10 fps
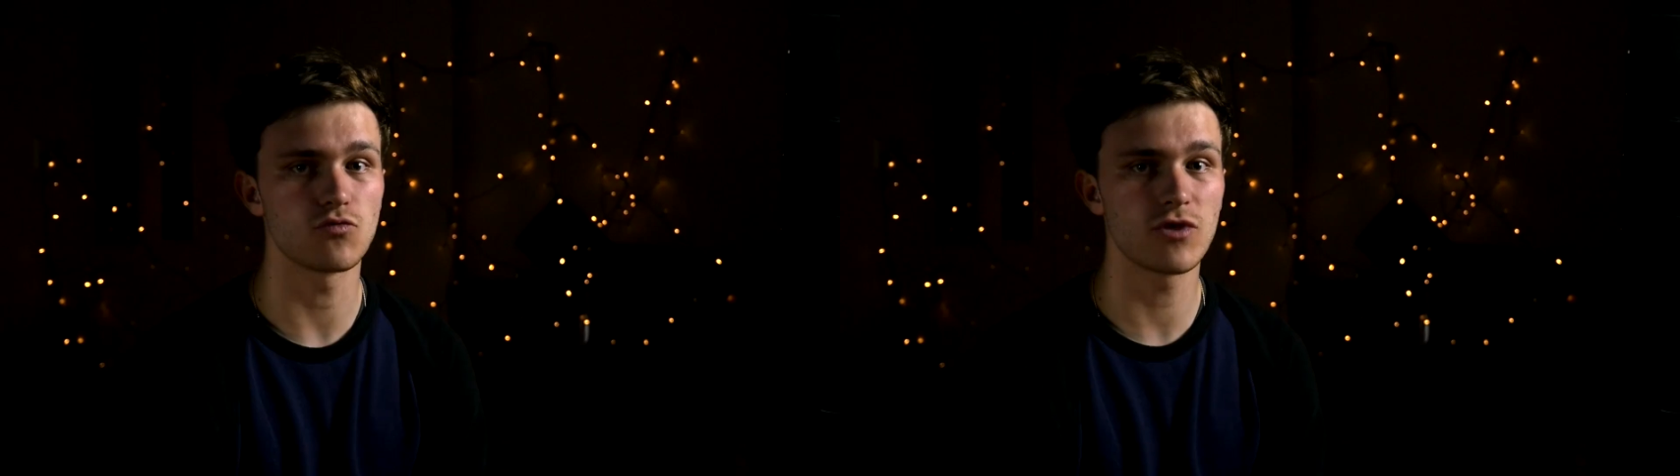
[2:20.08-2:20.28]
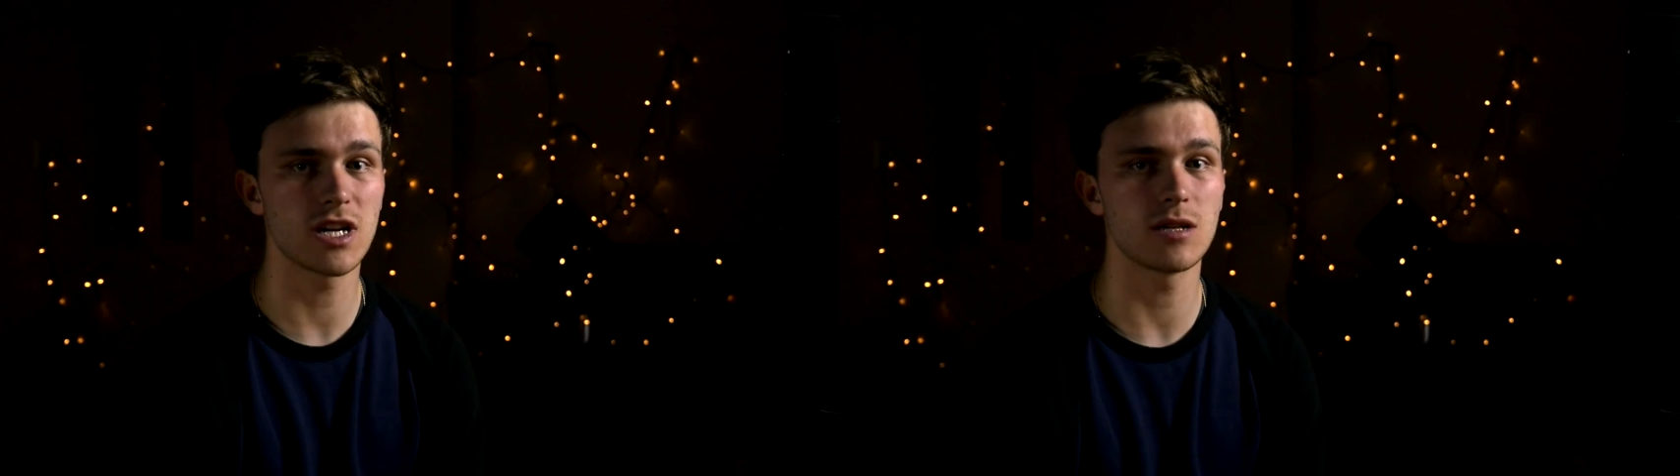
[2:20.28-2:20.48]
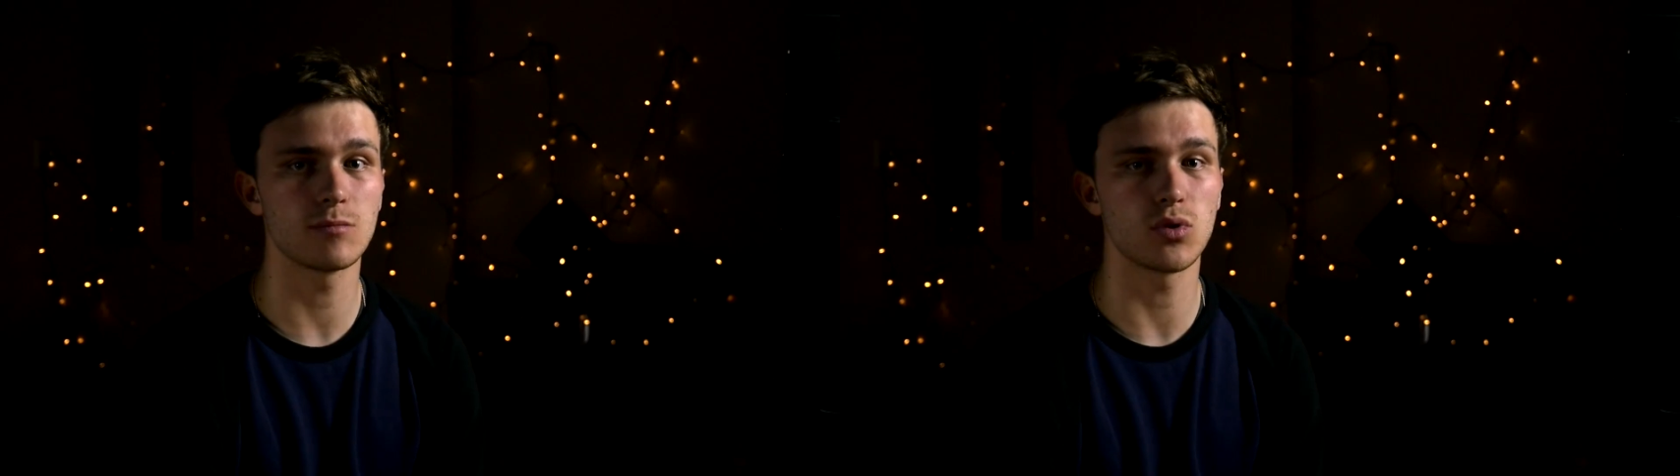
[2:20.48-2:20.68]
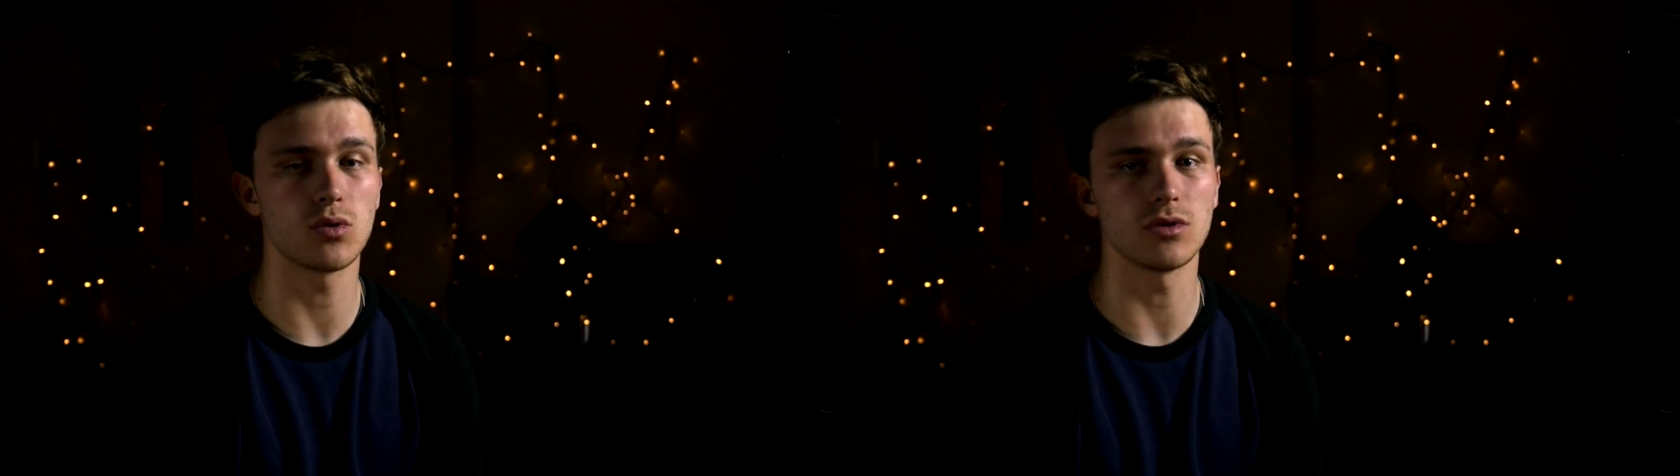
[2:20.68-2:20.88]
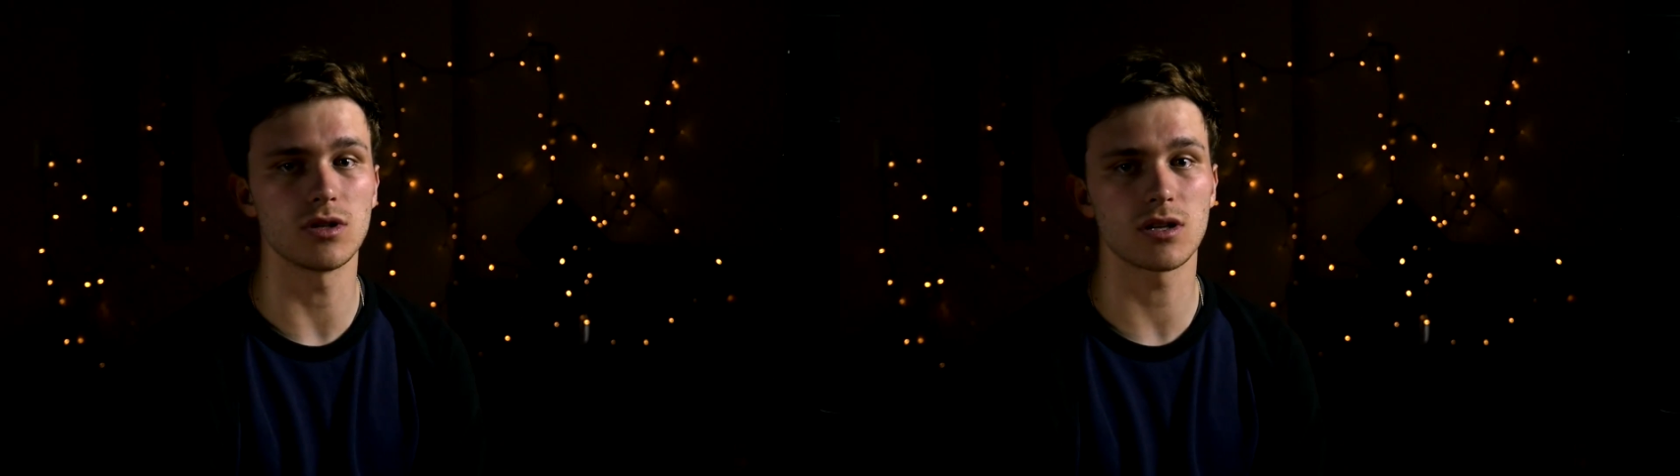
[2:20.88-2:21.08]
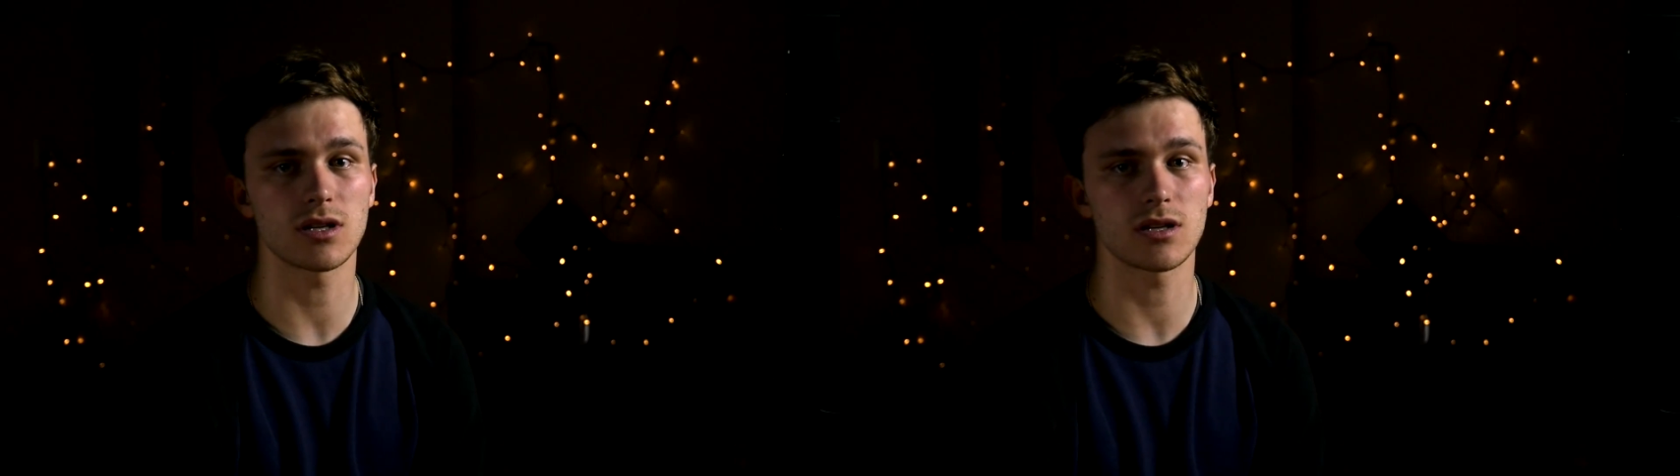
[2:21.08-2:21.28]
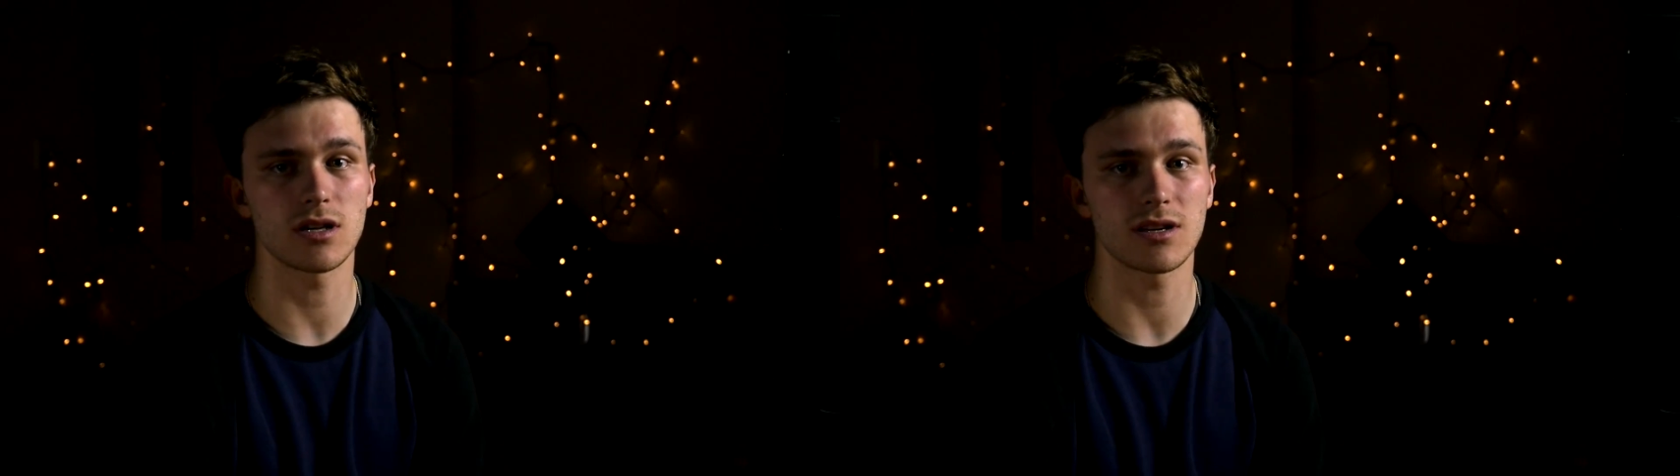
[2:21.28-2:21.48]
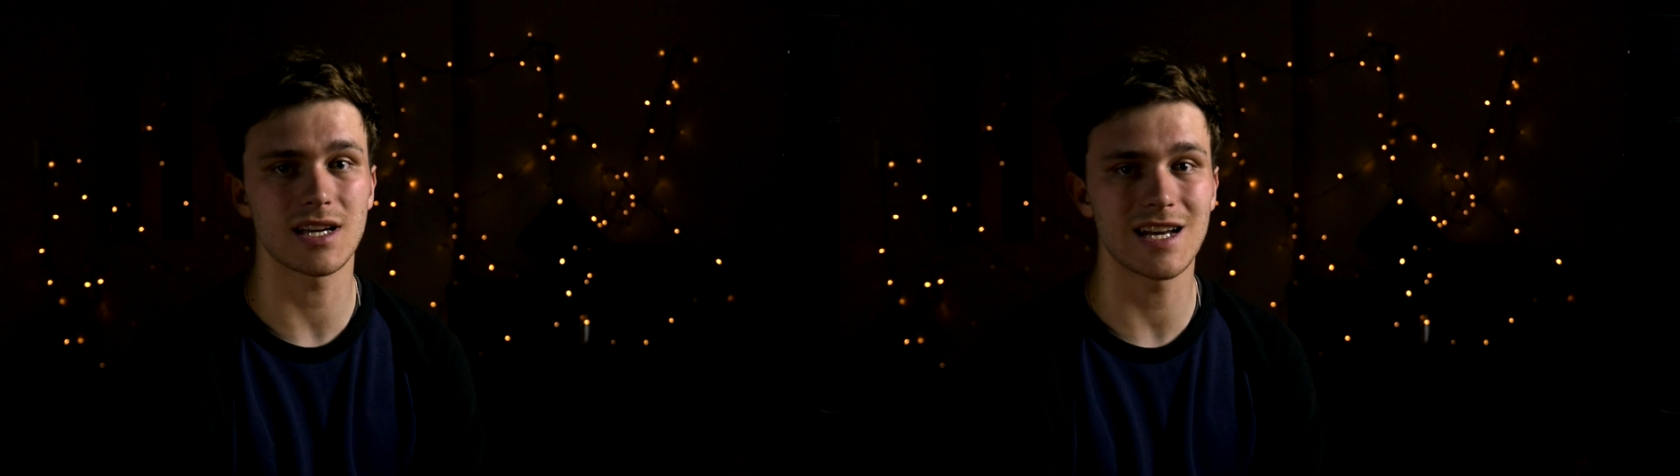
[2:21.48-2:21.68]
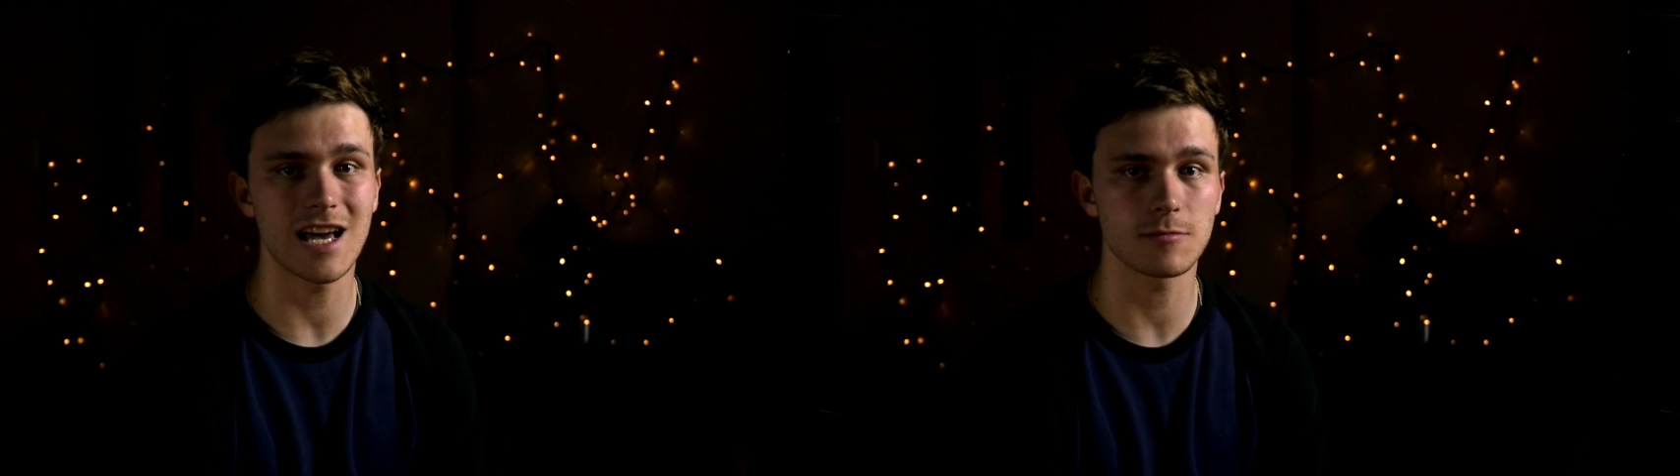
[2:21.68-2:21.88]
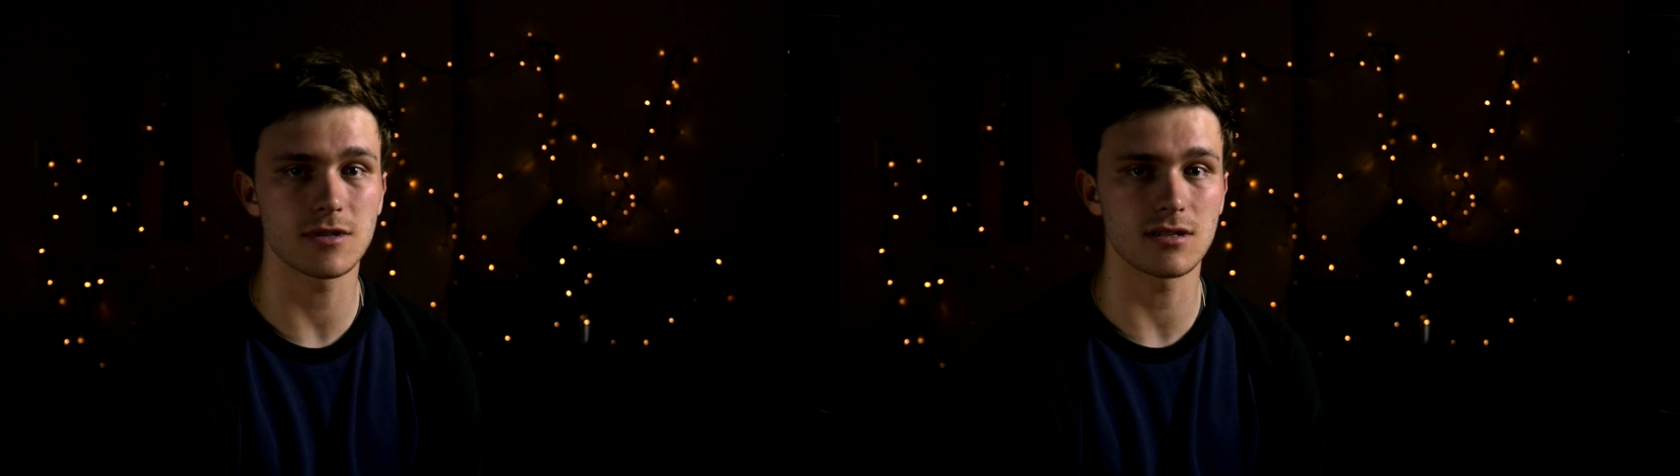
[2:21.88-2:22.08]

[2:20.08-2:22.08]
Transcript: really important that I could kind of collapse